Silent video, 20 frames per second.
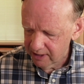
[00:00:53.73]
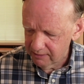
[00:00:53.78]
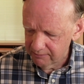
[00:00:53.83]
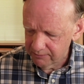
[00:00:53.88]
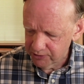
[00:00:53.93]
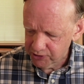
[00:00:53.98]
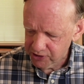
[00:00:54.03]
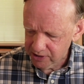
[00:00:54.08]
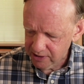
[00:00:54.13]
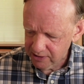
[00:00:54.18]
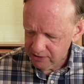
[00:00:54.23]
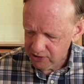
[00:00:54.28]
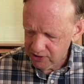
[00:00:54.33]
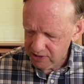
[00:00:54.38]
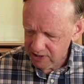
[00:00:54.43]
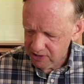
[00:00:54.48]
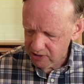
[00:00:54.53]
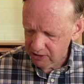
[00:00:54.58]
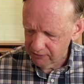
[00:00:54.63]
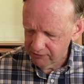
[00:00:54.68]
and machine C
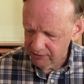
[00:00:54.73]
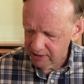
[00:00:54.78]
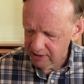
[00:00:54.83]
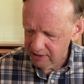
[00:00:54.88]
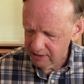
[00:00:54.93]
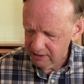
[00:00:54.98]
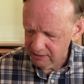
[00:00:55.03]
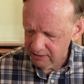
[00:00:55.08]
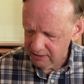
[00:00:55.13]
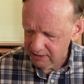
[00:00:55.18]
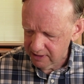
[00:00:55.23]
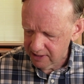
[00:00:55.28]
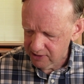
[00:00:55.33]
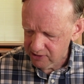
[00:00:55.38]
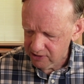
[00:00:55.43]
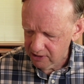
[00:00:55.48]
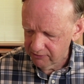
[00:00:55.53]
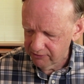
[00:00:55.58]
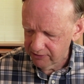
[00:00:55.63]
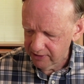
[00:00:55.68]
is over here, and D is
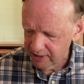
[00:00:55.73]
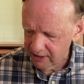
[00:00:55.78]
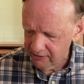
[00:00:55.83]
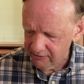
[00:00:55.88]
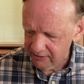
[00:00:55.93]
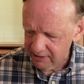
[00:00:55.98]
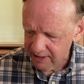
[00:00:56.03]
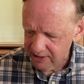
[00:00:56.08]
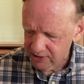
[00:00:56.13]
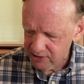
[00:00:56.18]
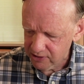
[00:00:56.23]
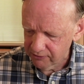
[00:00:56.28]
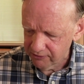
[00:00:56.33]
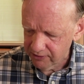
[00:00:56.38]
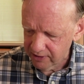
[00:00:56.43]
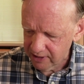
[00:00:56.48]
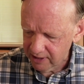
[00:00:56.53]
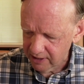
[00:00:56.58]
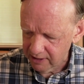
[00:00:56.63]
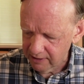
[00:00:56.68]
over there, and E is over
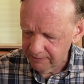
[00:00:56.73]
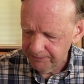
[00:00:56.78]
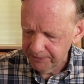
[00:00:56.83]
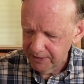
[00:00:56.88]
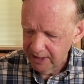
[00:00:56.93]
here,